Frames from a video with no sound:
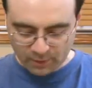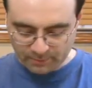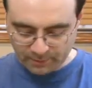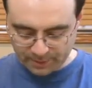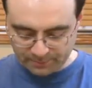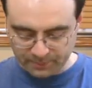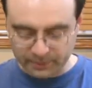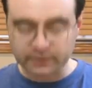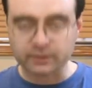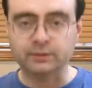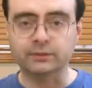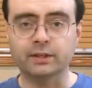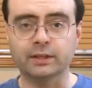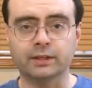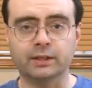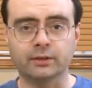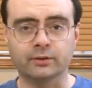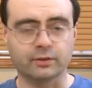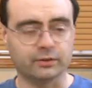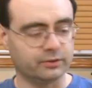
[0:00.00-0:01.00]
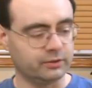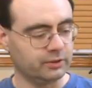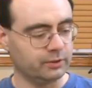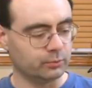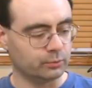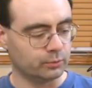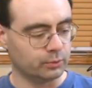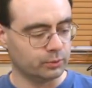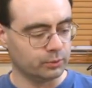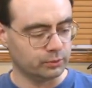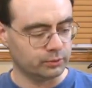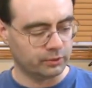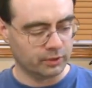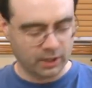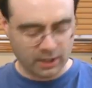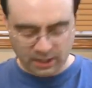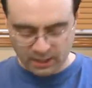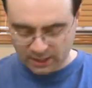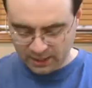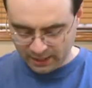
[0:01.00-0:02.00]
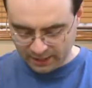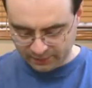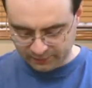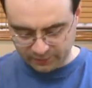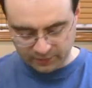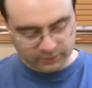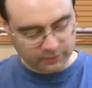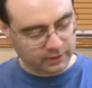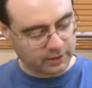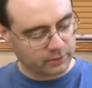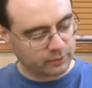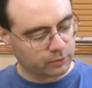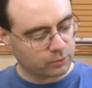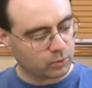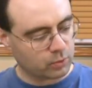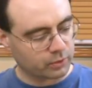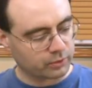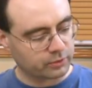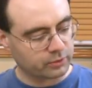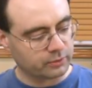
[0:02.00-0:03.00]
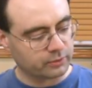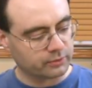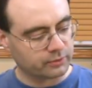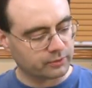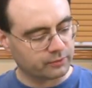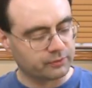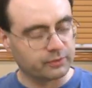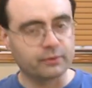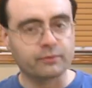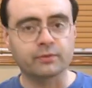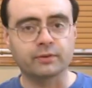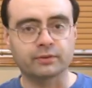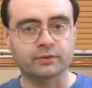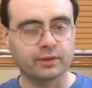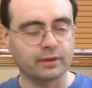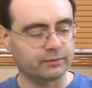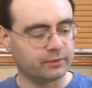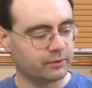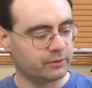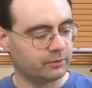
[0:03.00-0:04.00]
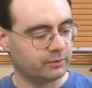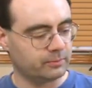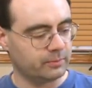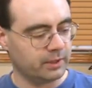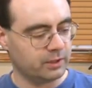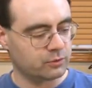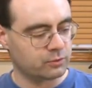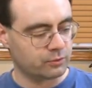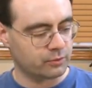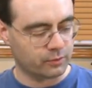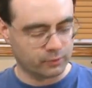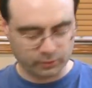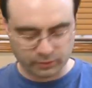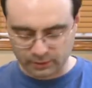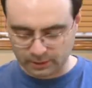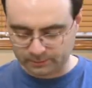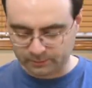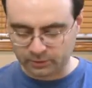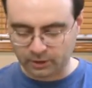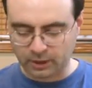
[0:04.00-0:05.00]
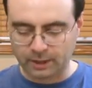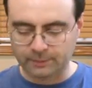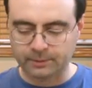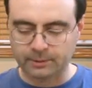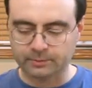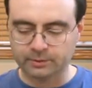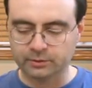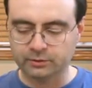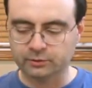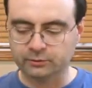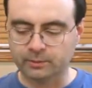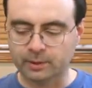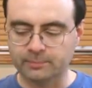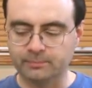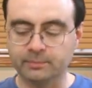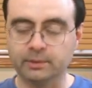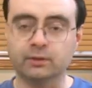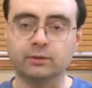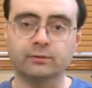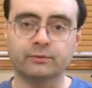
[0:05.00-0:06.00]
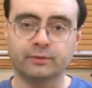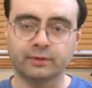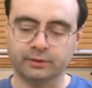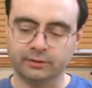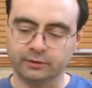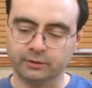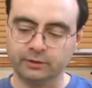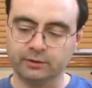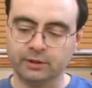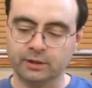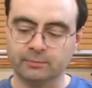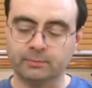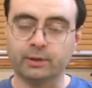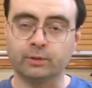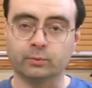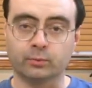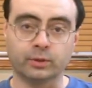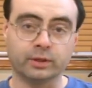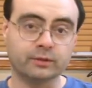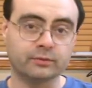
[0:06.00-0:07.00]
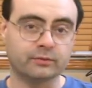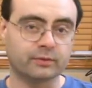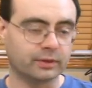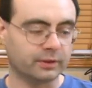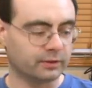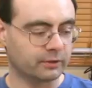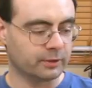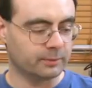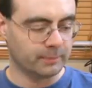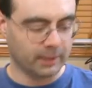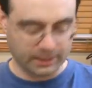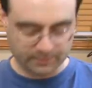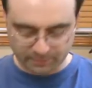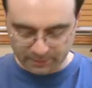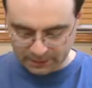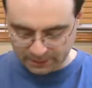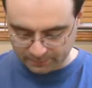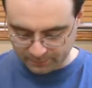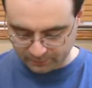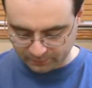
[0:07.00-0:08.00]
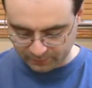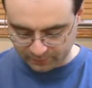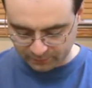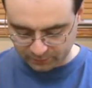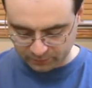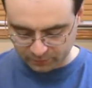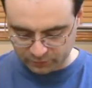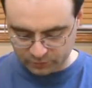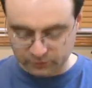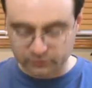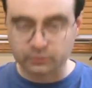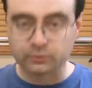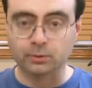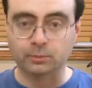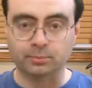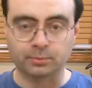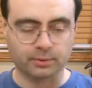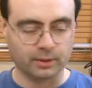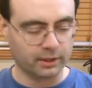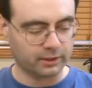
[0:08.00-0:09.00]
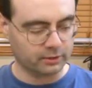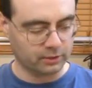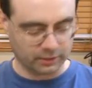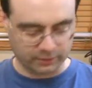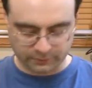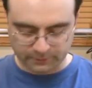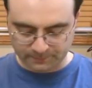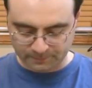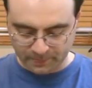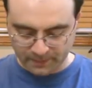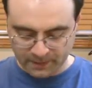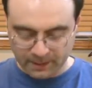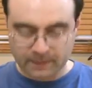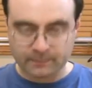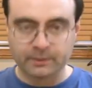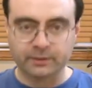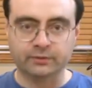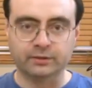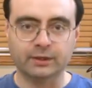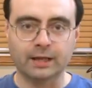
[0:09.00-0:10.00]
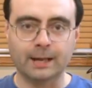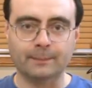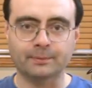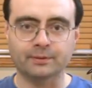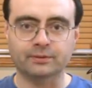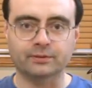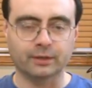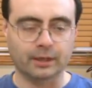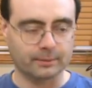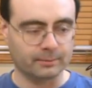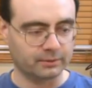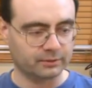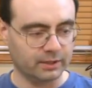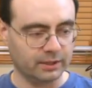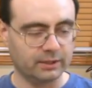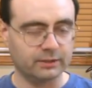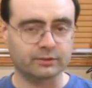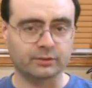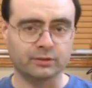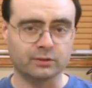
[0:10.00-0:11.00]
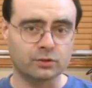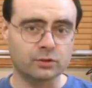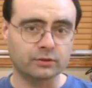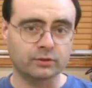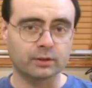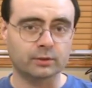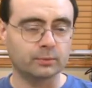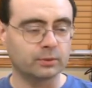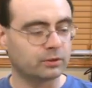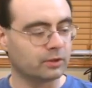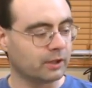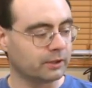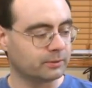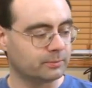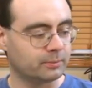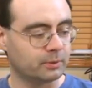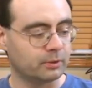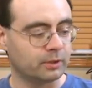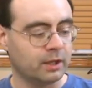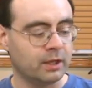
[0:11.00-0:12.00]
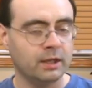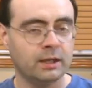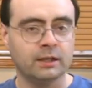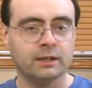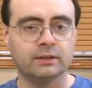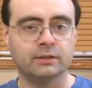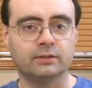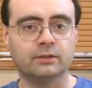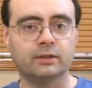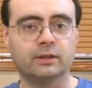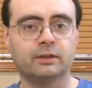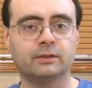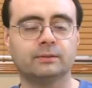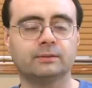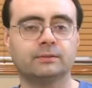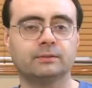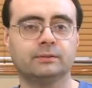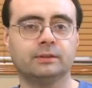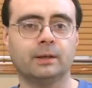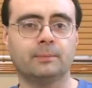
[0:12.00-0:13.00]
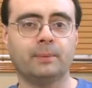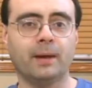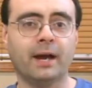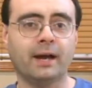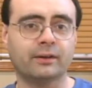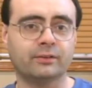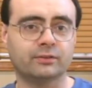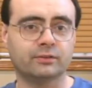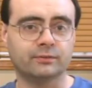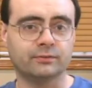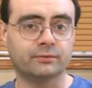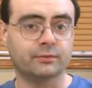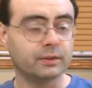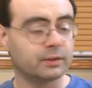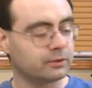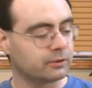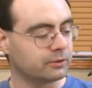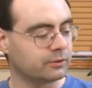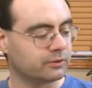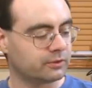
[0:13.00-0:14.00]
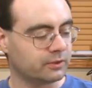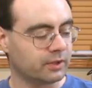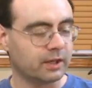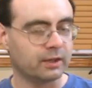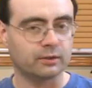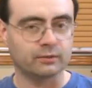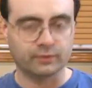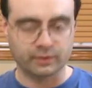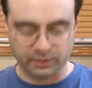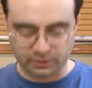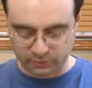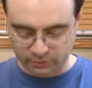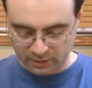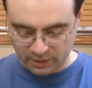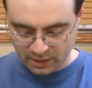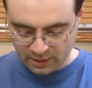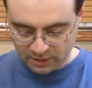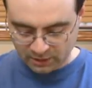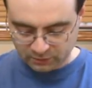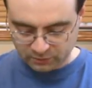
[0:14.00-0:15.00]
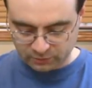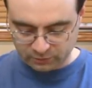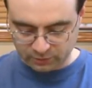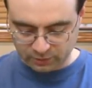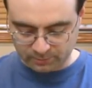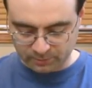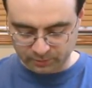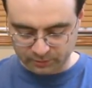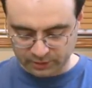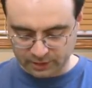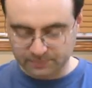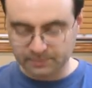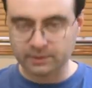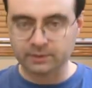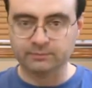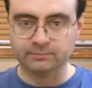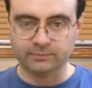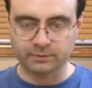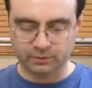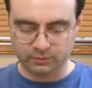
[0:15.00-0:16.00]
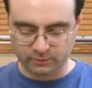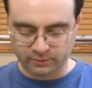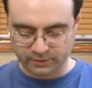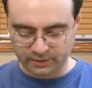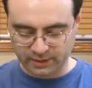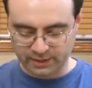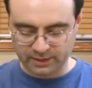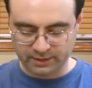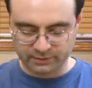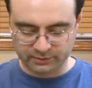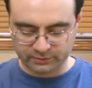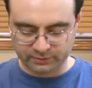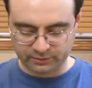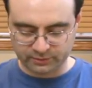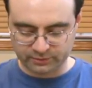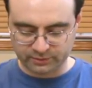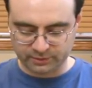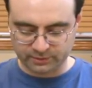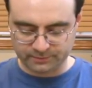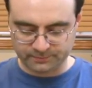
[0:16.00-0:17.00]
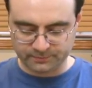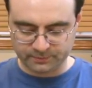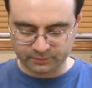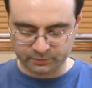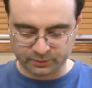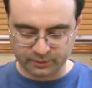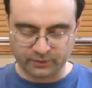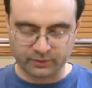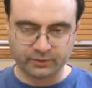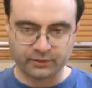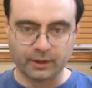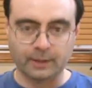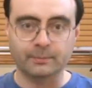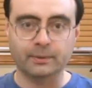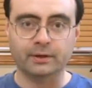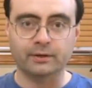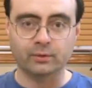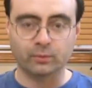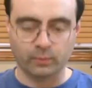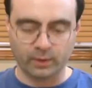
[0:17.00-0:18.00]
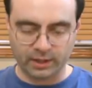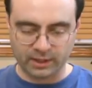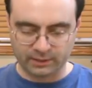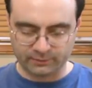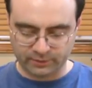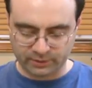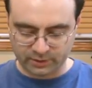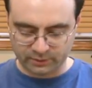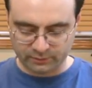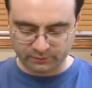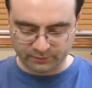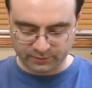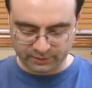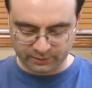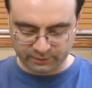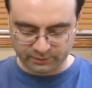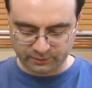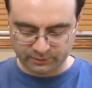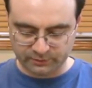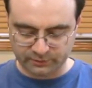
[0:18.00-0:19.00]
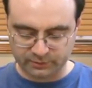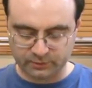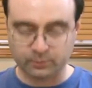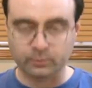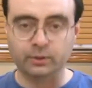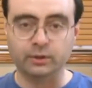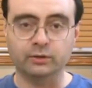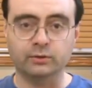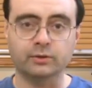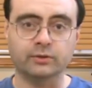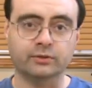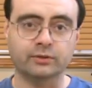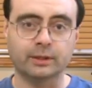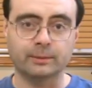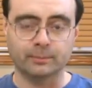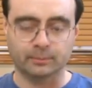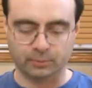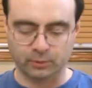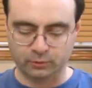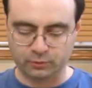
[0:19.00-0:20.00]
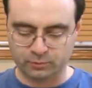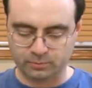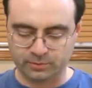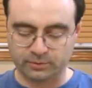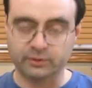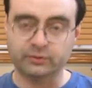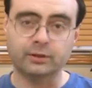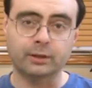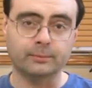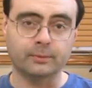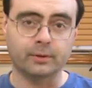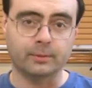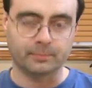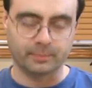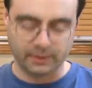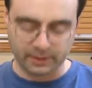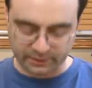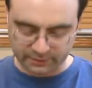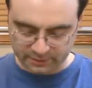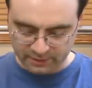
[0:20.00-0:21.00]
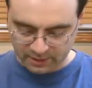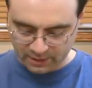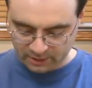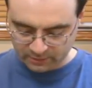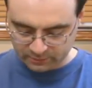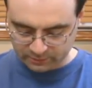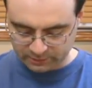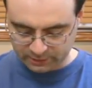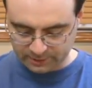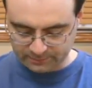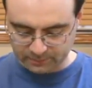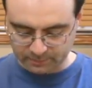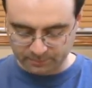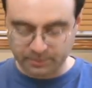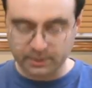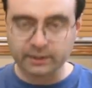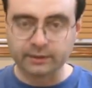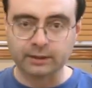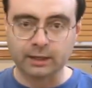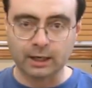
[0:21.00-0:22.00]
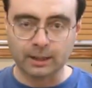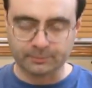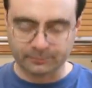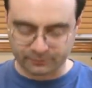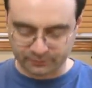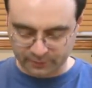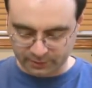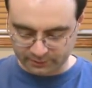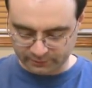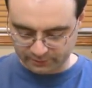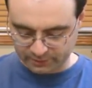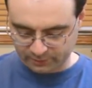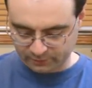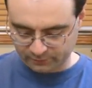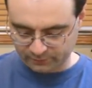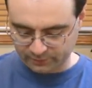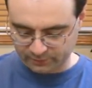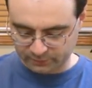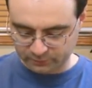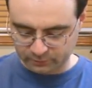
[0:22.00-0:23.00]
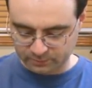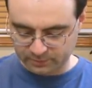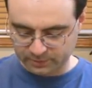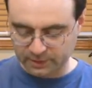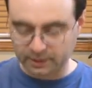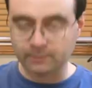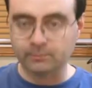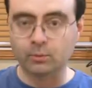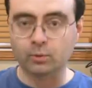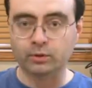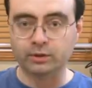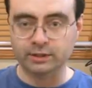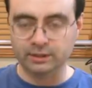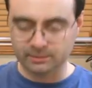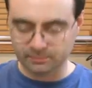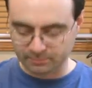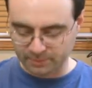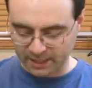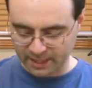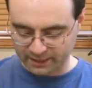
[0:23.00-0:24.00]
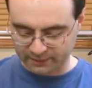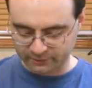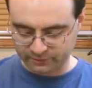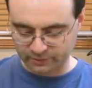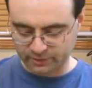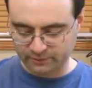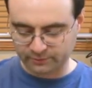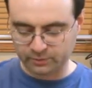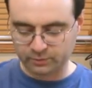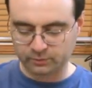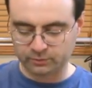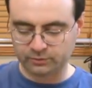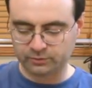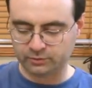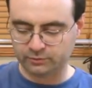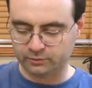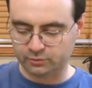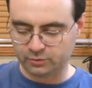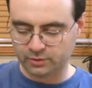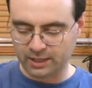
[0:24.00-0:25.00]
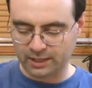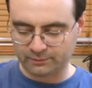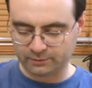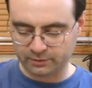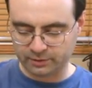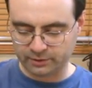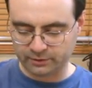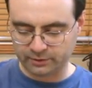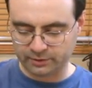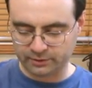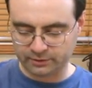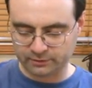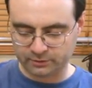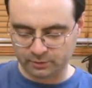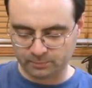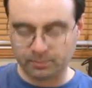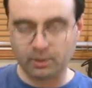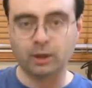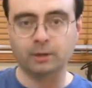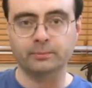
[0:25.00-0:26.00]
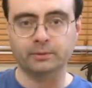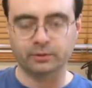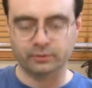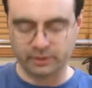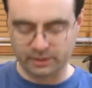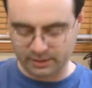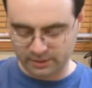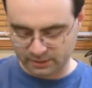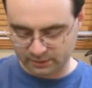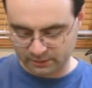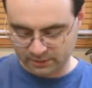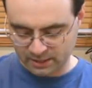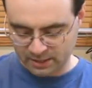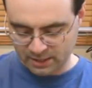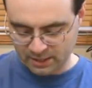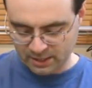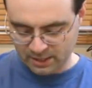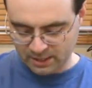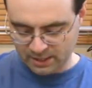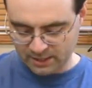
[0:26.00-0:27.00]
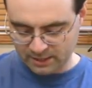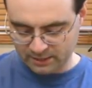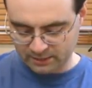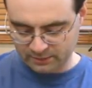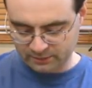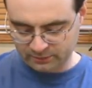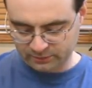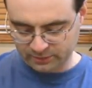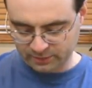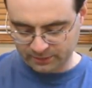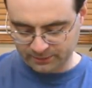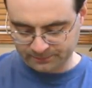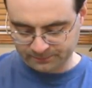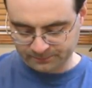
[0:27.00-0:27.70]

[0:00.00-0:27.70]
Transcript: My pick will take care of the D root. And then the other chord tones, the fifth, the seventh, and the major third up top, I'm going to use my middle finger, my ring finger, and my baby finger to just do a pluck on them. But it's going to happen simultaneously. And just like we talked about in uh, a past finger style video, you know, about keeping, you know, the hands, the sort of the thumb out of the way of the other fingers. You know, we're going to do the same approach, but this time with a pick. We're going to keep the pick up front. The other fingers will be kind of more in back, so they have their own sort of travel area into the palm of your hand. And